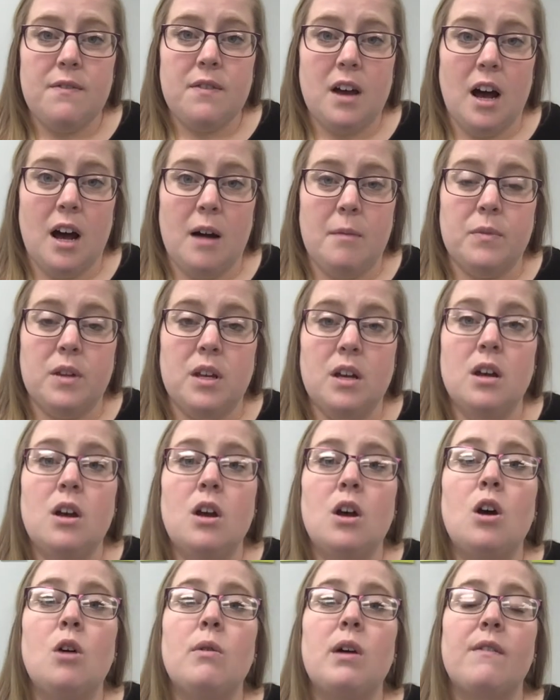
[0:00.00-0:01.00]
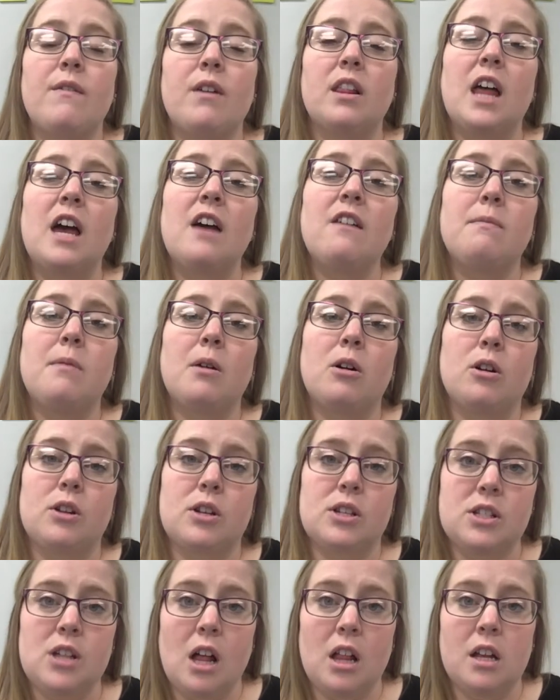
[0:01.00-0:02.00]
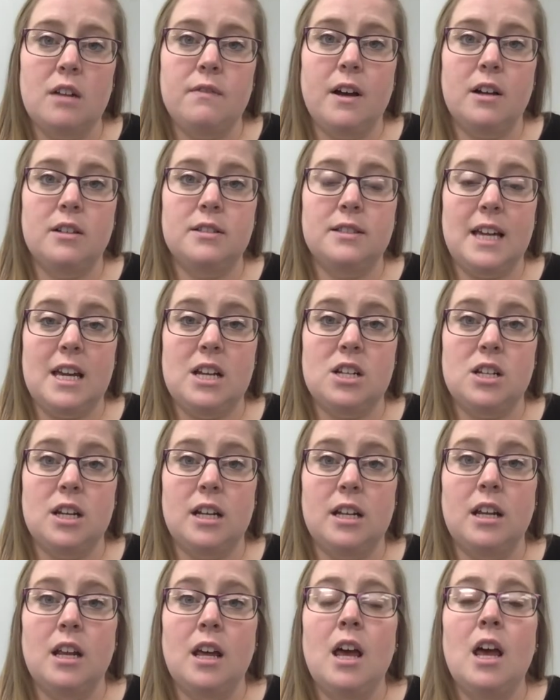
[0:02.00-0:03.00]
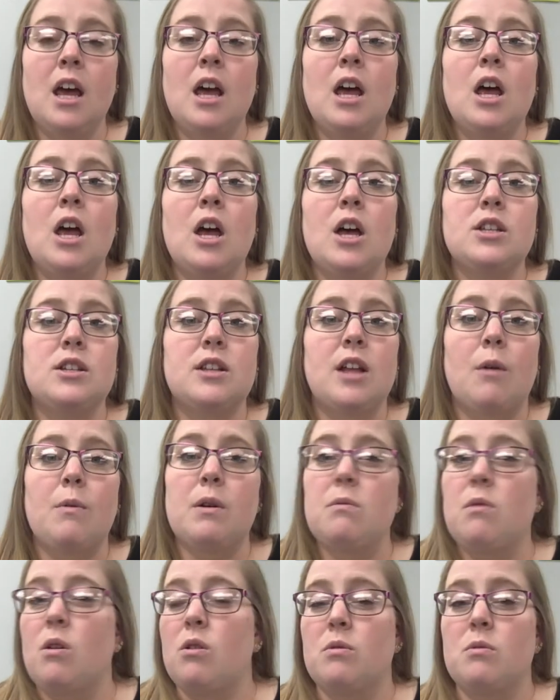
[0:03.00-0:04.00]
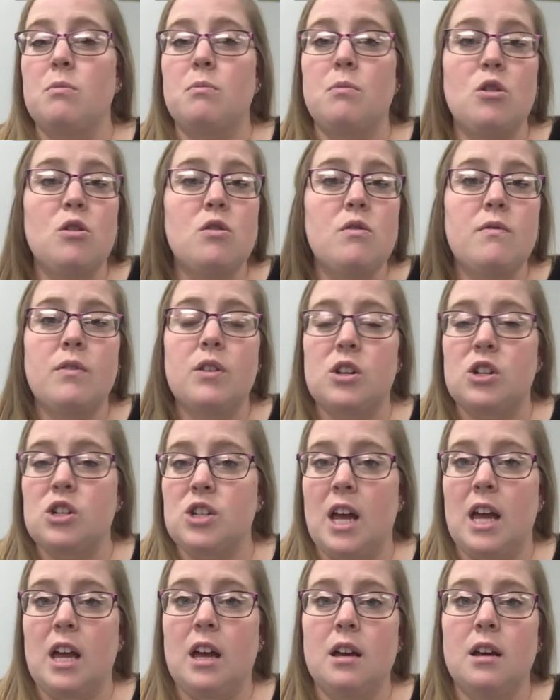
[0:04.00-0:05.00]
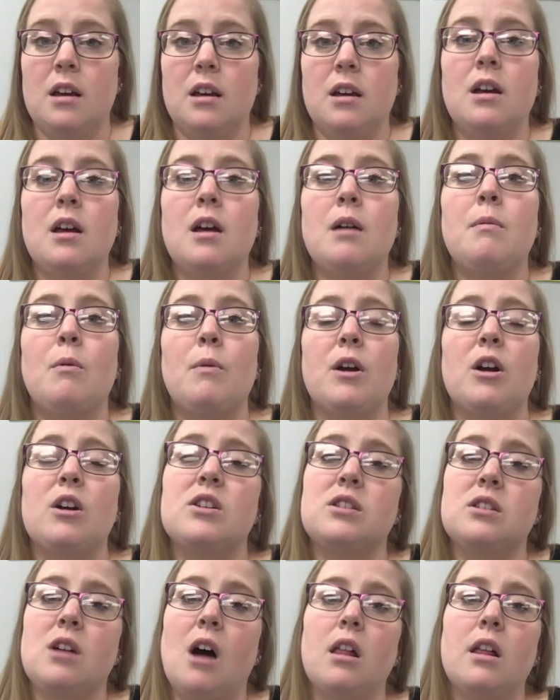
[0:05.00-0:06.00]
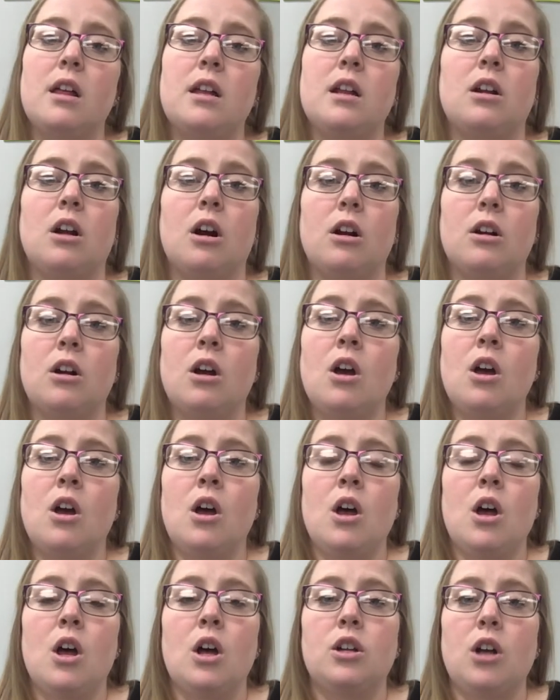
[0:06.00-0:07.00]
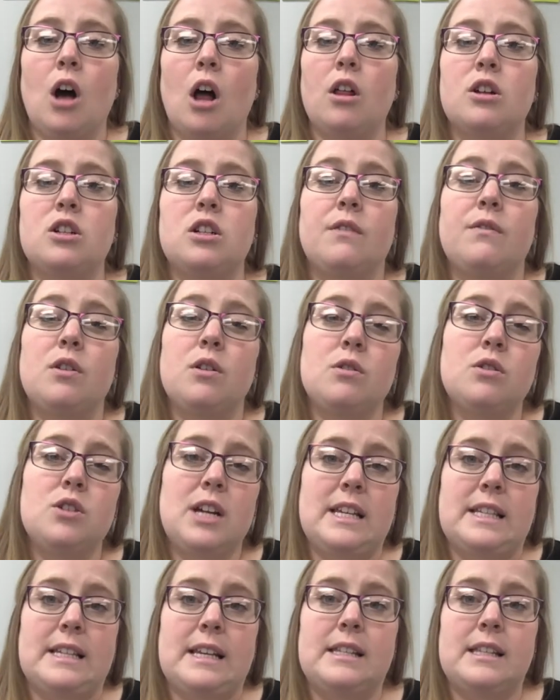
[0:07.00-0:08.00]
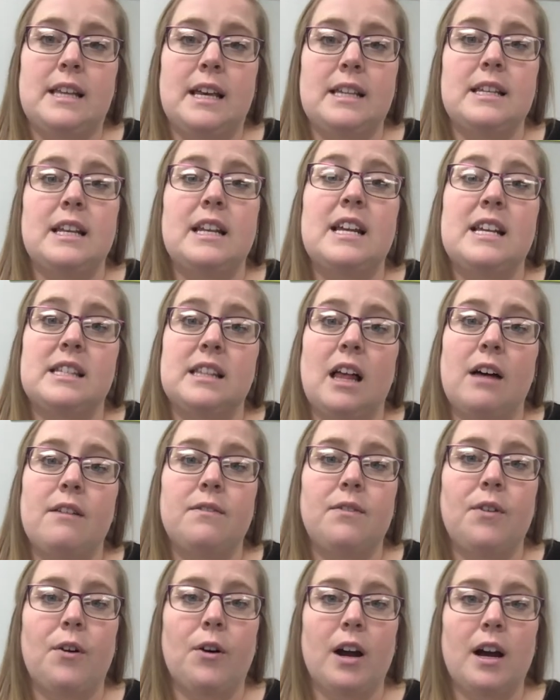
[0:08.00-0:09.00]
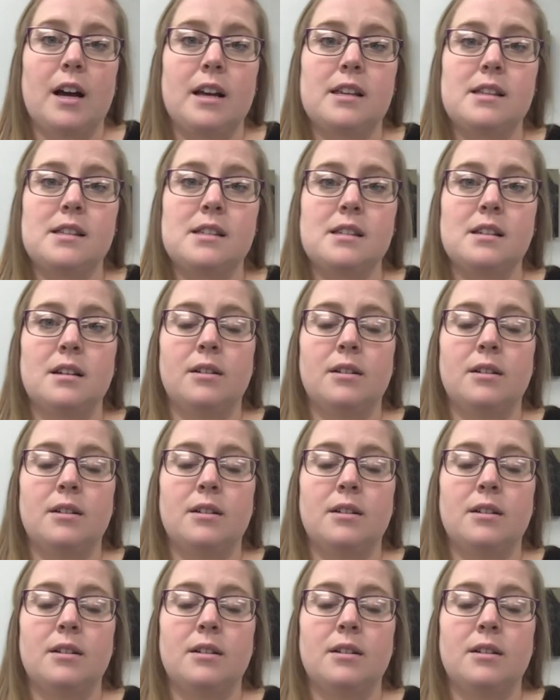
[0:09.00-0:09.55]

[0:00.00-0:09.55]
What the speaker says: come, we have our life built on a solid foundation, so that we won't move or shake, but we are solid in our knowledge of who Jesus is and his love for us.